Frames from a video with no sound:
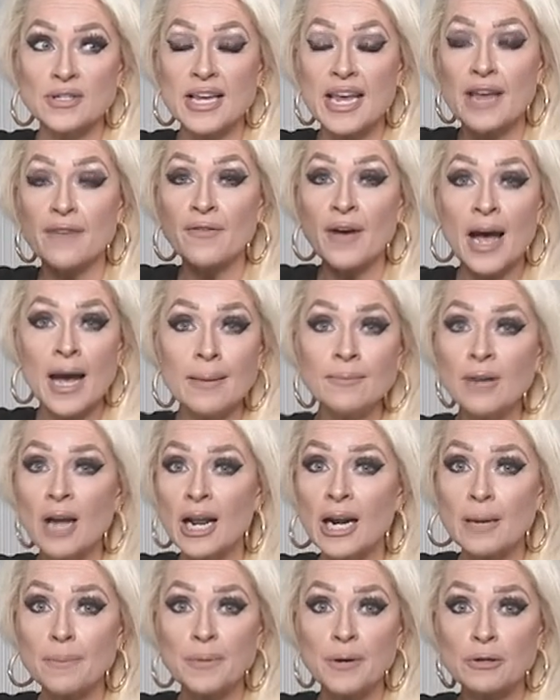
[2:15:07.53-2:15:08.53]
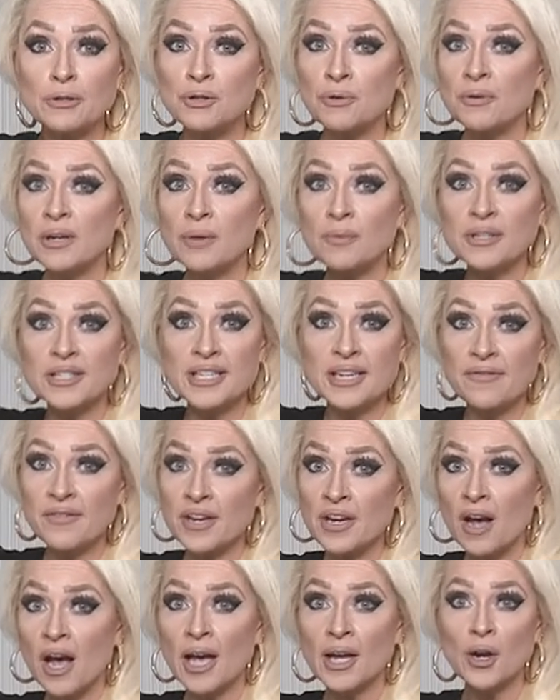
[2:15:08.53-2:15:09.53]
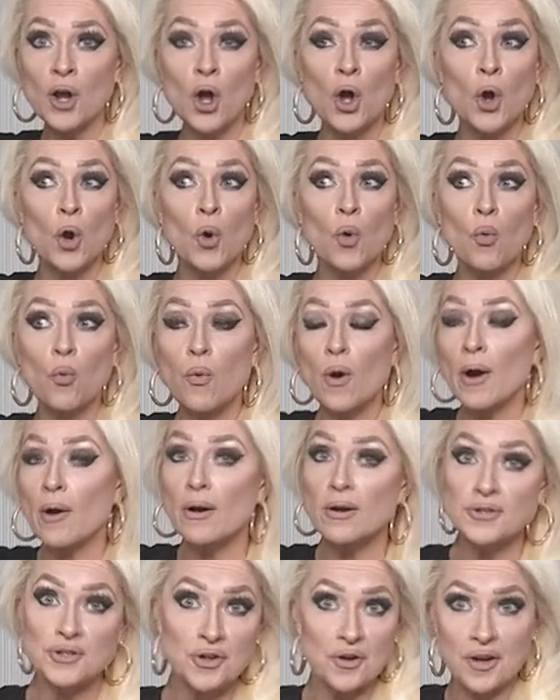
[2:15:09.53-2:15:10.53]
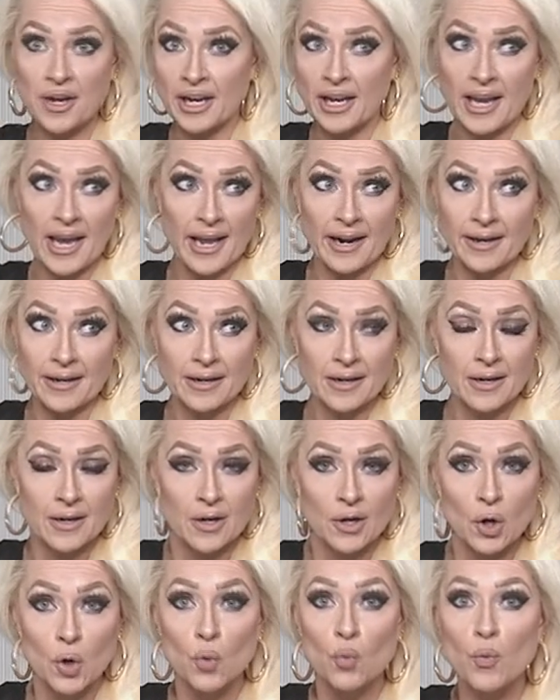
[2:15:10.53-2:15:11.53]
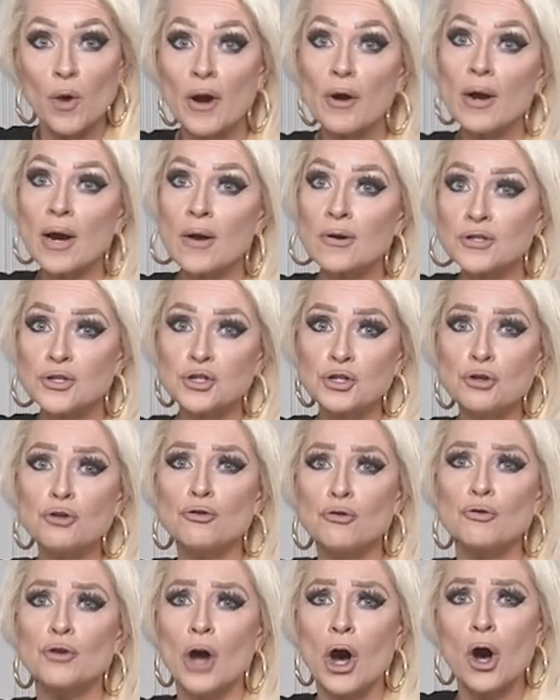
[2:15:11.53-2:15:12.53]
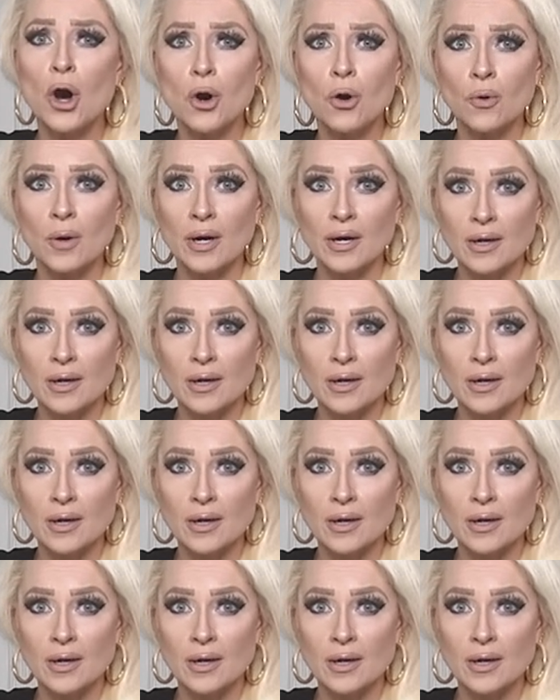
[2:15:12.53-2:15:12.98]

If I'm not up here doing it with T V O N, where else are you going to get it? Where else do you go?